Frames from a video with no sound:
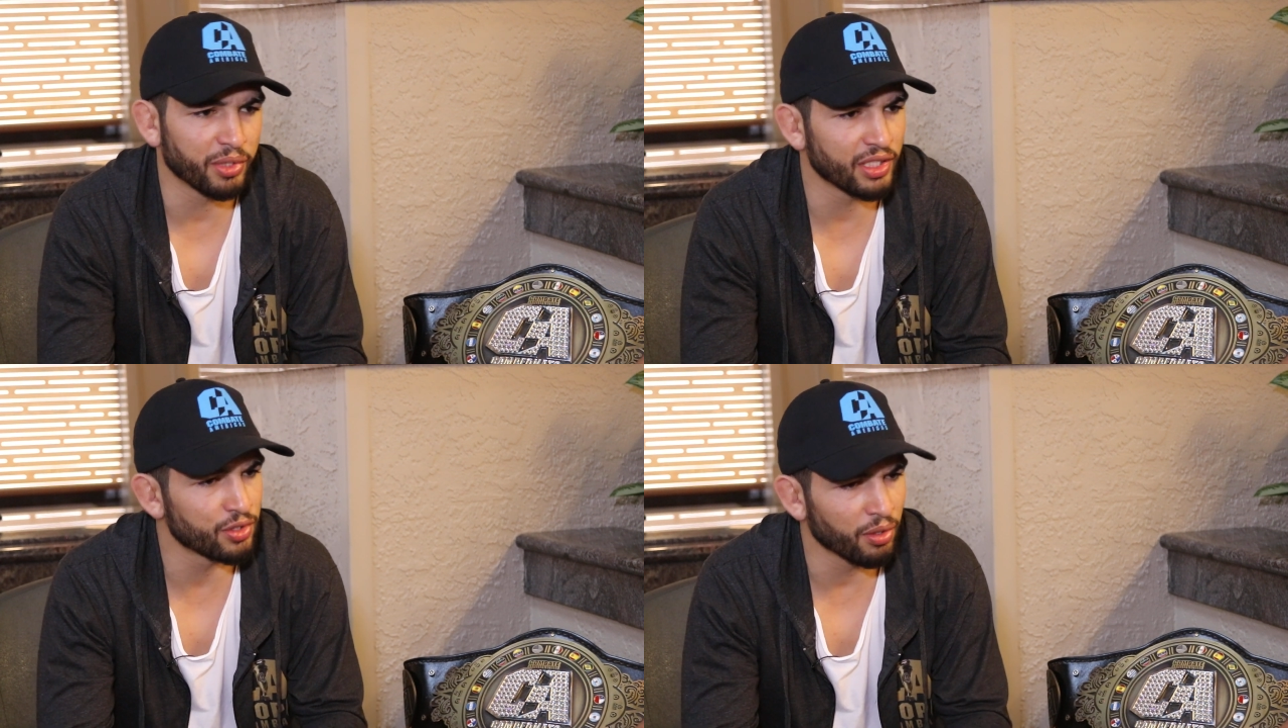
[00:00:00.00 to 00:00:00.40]

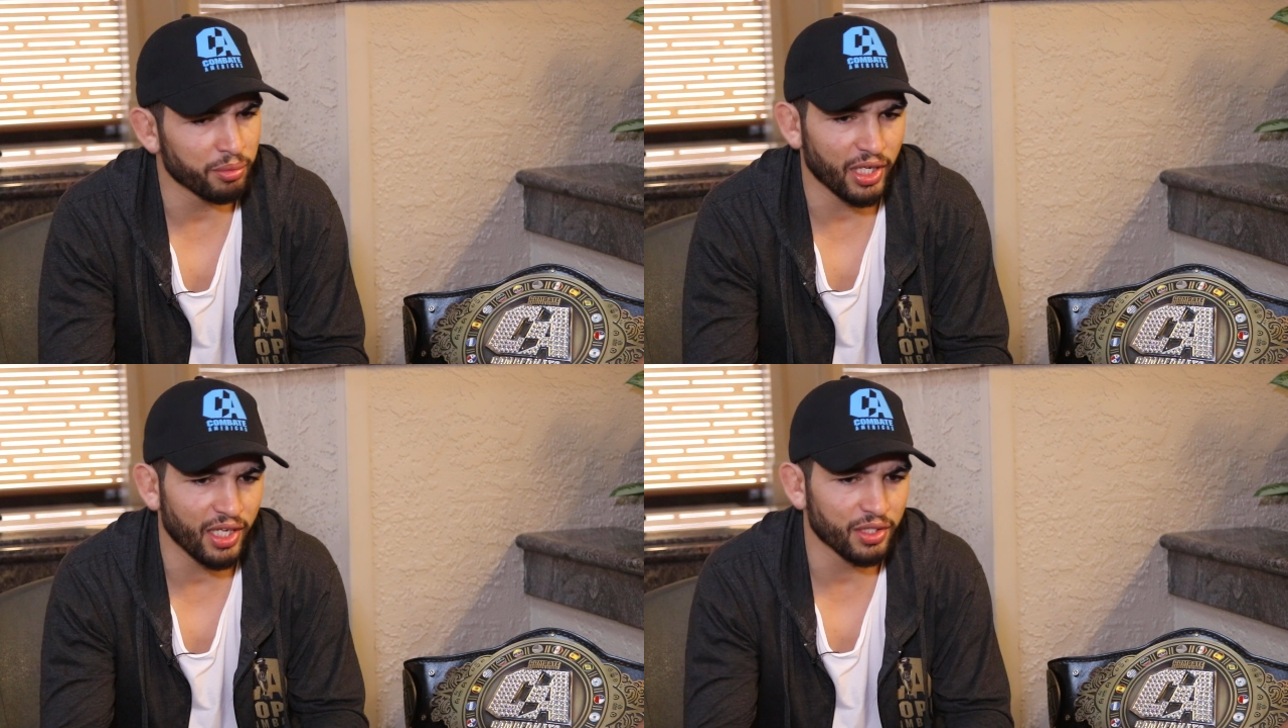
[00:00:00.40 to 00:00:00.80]
and he told
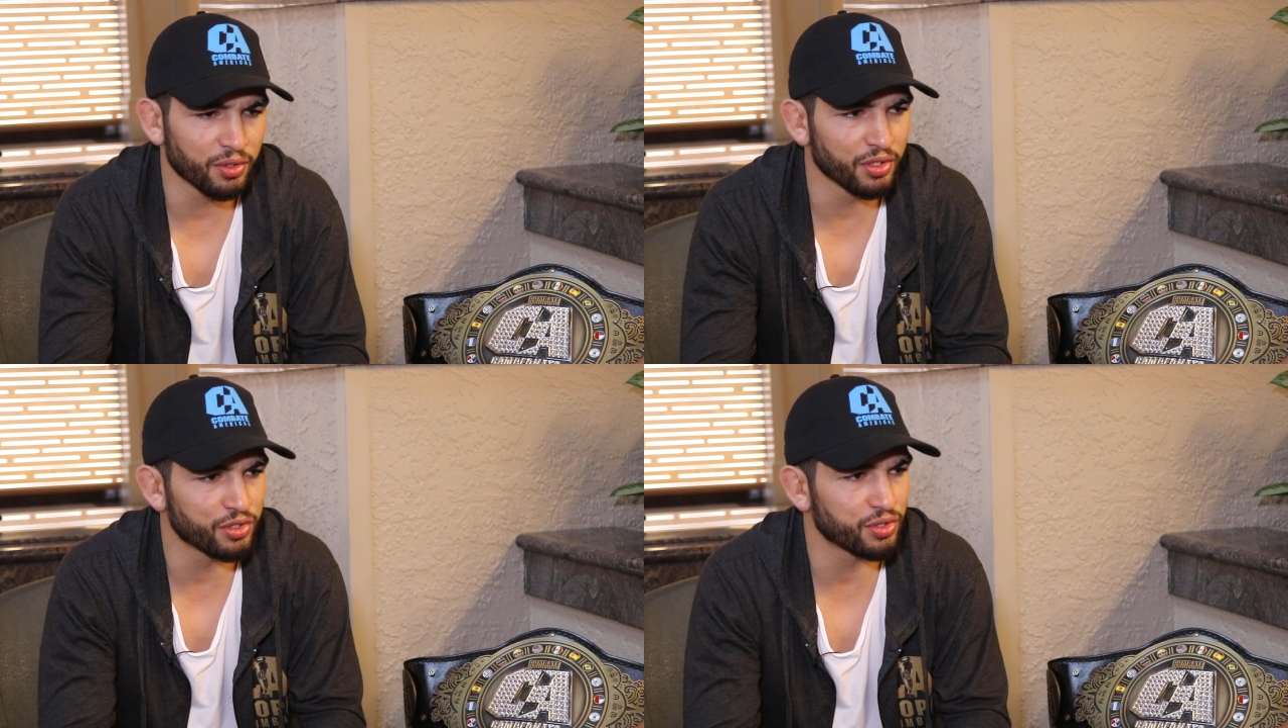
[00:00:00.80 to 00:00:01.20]
me, "Hey,
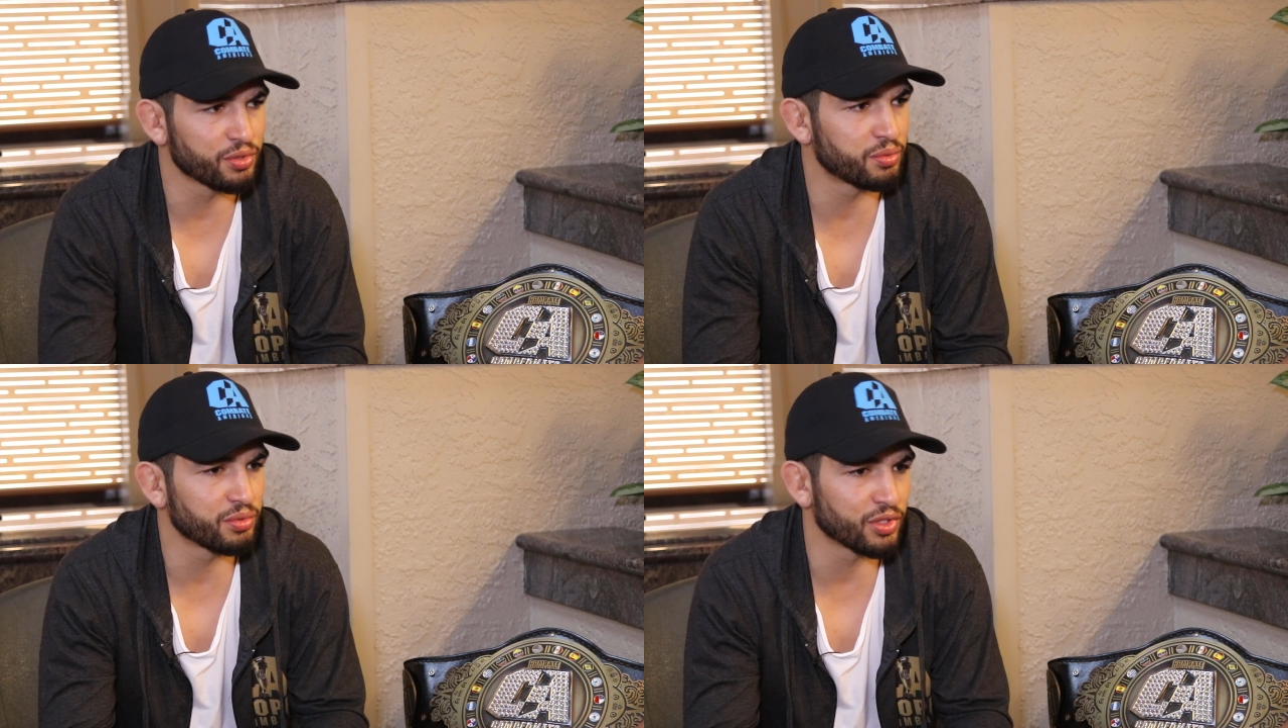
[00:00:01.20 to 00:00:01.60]
dude, you
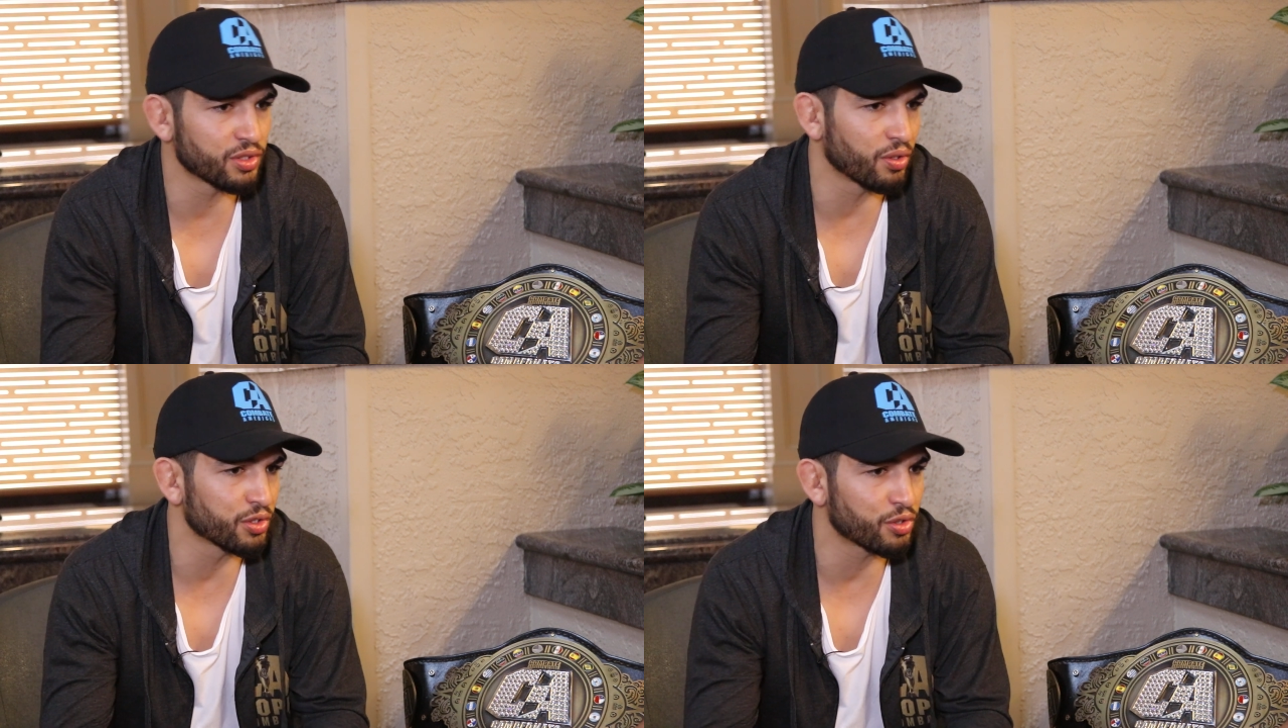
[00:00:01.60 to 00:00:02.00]
should
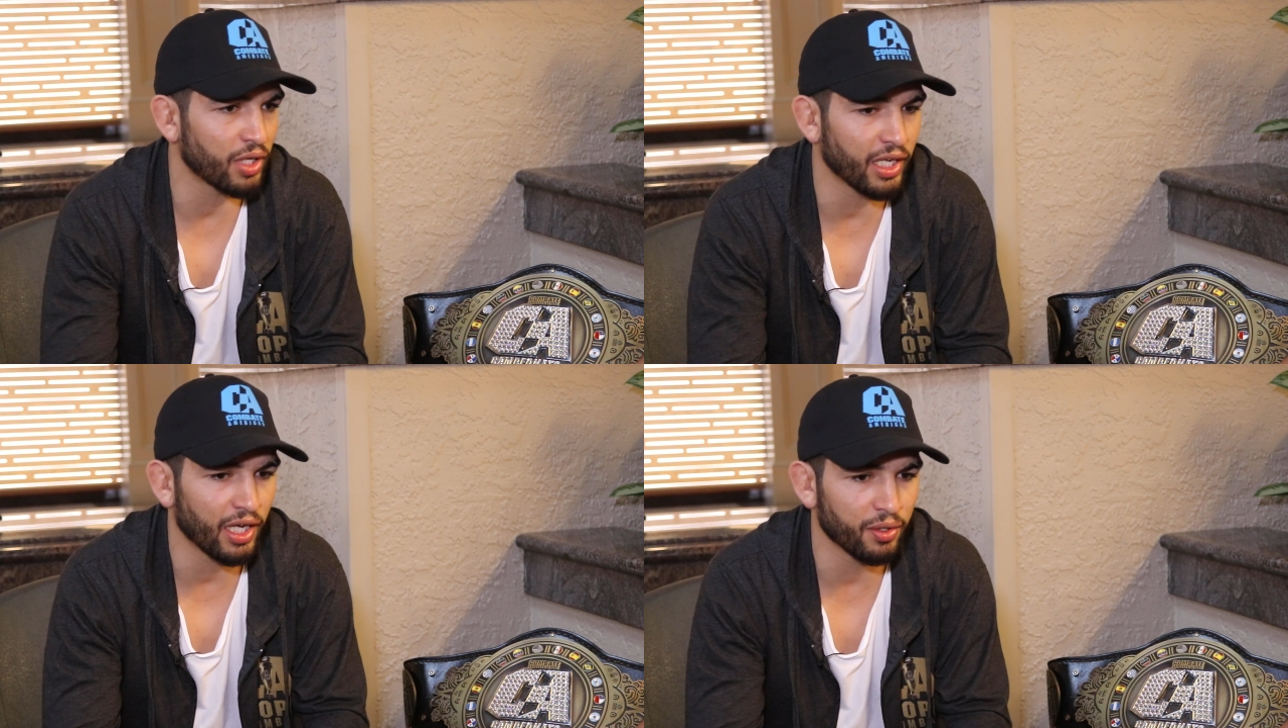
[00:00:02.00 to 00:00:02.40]
just go
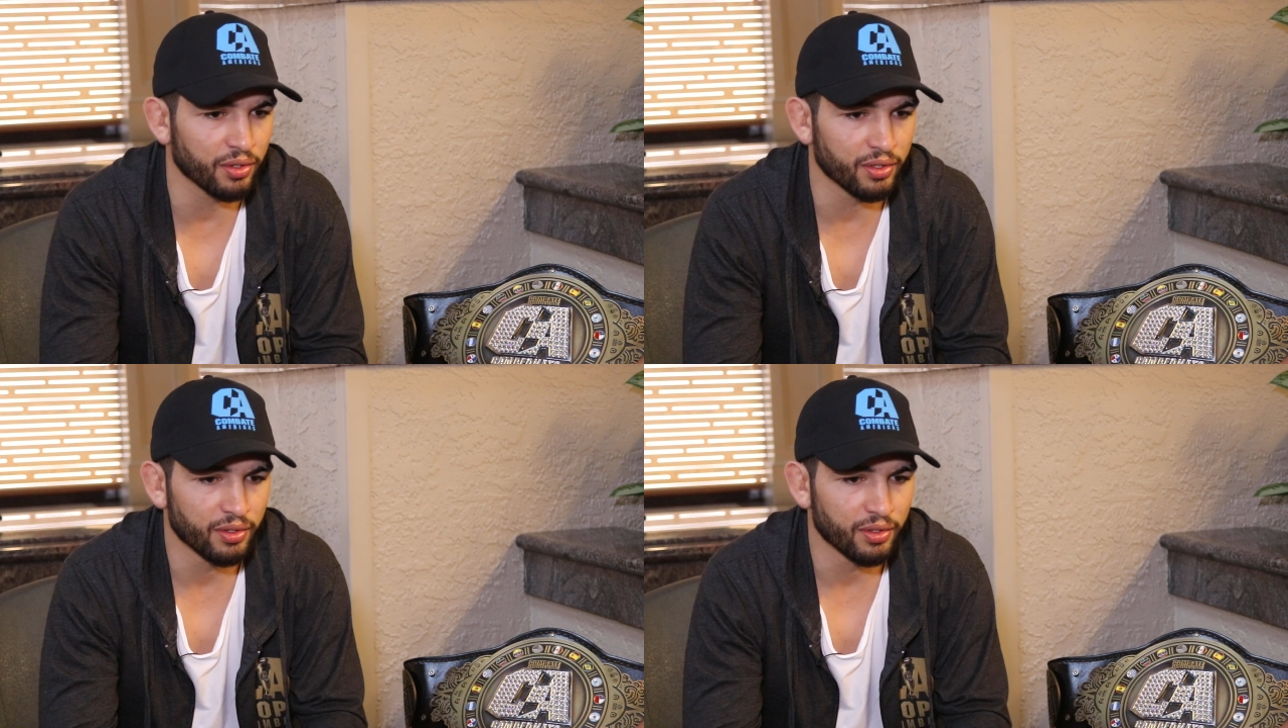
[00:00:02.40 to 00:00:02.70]
try out